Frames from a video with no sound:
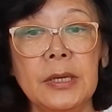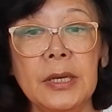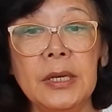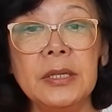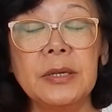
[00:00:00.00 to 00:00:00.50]

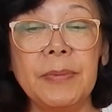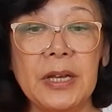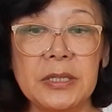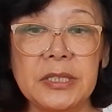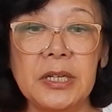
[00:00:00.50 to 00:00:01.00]
In the
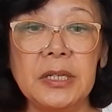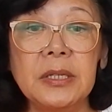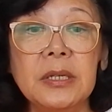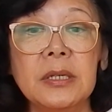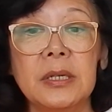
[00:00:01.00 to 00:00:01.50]
benzene,
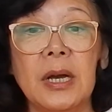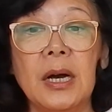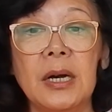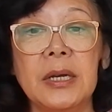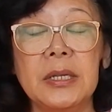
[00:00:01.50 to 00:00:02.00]

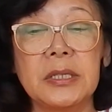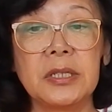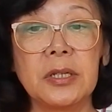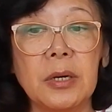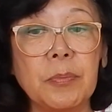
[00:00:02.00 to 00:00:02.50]
it is a
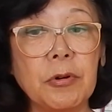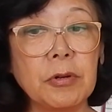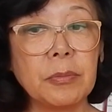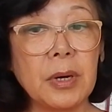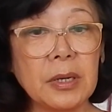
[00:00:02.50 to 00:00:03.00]

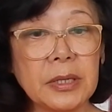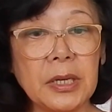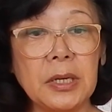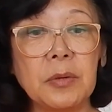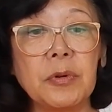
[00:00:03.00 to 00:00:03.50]
nonpolar
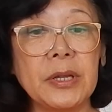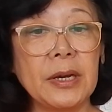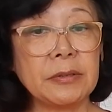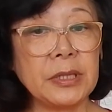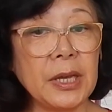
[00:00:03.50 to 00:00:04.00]
molecule with
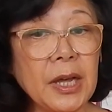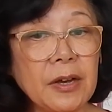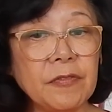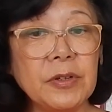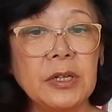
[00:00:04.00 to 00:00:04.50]

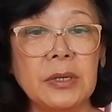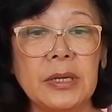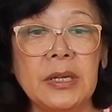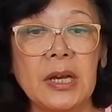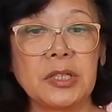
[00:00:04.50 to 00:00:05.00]
LDF.
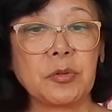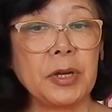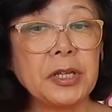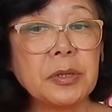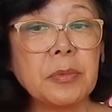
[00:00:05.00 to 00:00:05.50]
It has
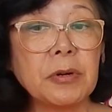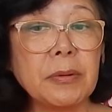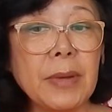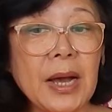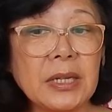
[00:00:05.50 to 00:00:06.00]
greater molar
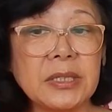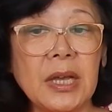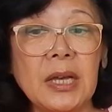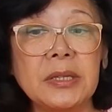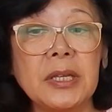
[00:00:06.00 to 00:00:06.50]
mass
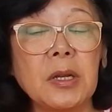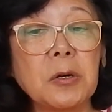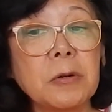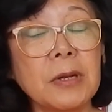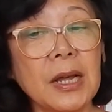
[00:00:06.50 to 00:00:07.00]
and
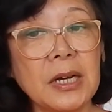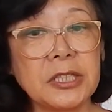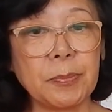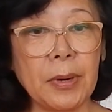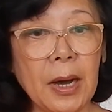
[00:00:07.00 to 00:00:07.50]

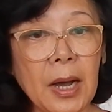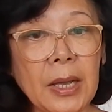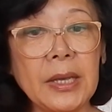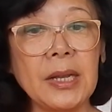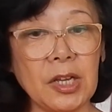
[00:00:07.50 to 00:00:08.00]
delocalized pi
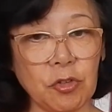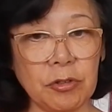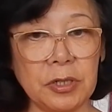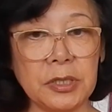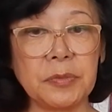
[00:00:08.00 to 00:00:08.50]

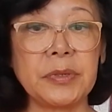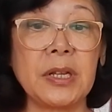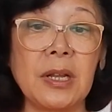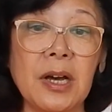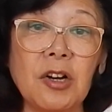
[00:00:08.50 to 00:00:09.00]
electrons with
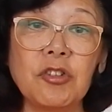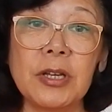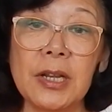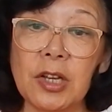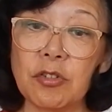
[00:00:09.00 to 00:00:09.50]
a larger
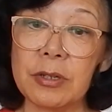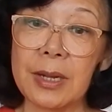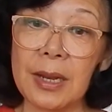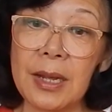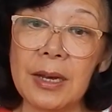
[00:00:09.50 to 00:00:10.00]
electron
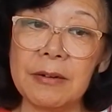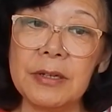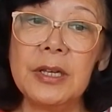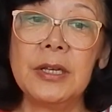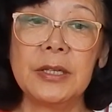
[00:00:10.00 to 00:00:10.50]
cloud.
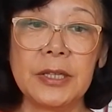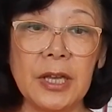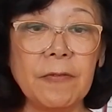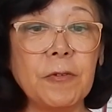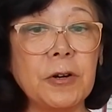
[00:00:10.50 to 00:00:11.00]

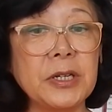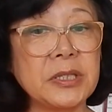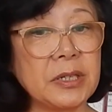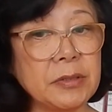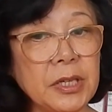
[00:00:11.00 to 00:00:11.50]
Therefore, its
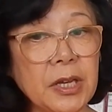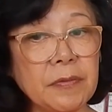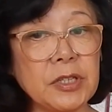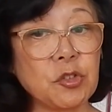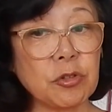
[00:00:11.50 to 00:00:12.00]
LDF
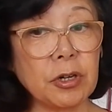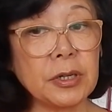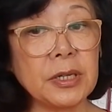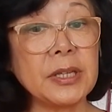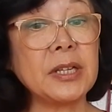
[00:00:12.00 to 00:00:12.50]
is
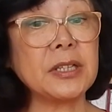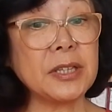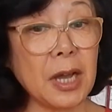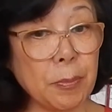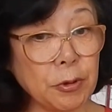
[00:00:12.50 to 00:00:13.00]
stronger than the
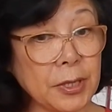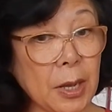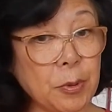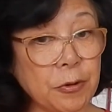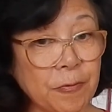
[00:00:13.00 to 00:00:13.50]

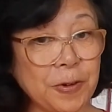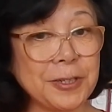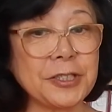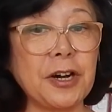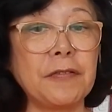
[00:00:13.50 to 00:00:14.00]
dipole-dipole
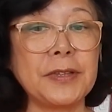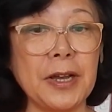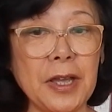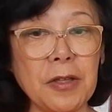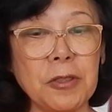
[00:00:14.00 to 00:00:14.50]
force of
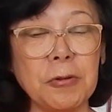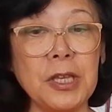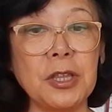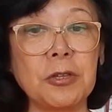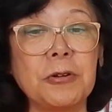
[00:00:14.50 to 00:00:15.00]
diethyl
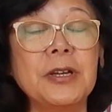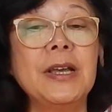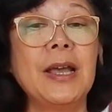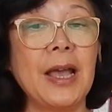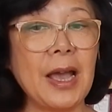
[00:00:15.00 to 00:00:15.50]
ether
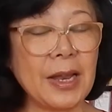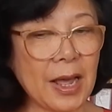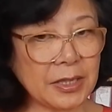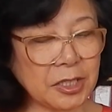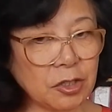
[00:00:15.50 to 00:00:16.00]
and
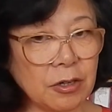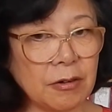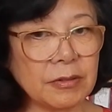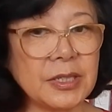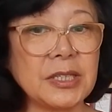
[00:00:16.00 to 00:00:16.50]

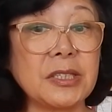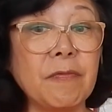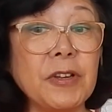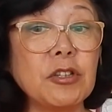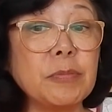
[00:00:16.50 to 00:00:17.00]
acetone. That's
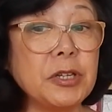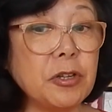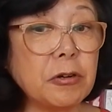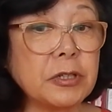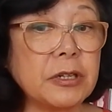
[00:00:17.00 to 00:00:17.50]
something to be
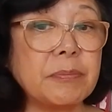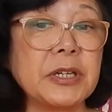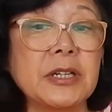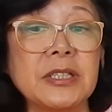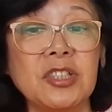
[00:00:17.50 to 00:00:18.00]
noted
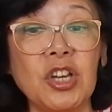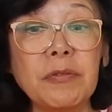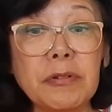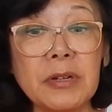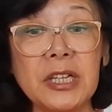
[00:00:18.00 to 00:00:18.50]
because
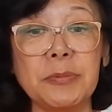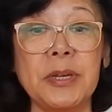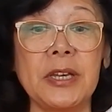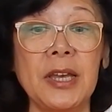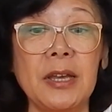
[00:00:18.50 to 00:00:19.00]
generally
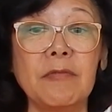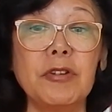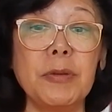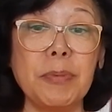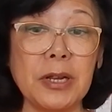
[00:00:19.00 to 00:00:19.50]
speaking,
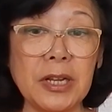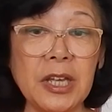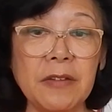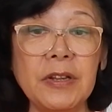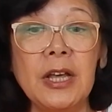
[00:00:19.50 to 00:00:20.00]
we
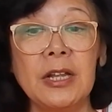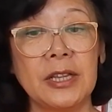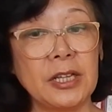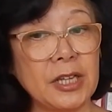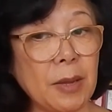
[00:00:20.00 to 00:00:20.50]
believe
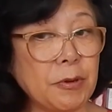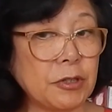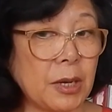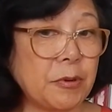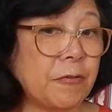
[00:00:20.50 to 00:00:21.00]
that
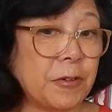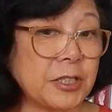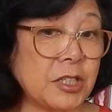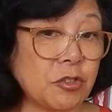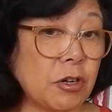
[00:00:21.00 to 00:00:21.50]
dipole-dipole force
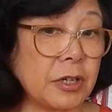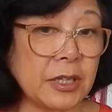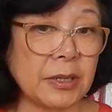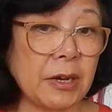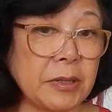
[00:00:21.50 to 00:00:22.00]
is stronger
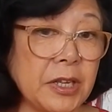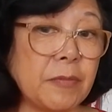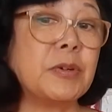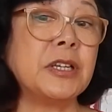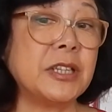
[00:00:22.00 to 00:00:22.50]
than LDF,
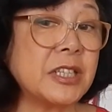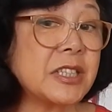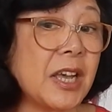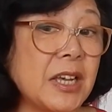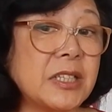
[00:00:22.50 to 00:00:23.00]
but in this
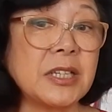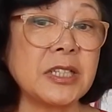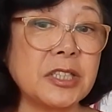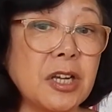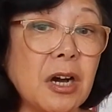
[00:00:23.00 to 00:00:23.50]
case, it
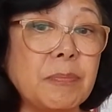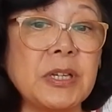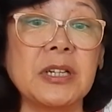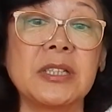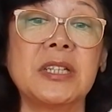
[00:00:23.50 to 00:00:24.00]
is not
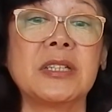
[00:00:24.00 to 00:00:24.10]
because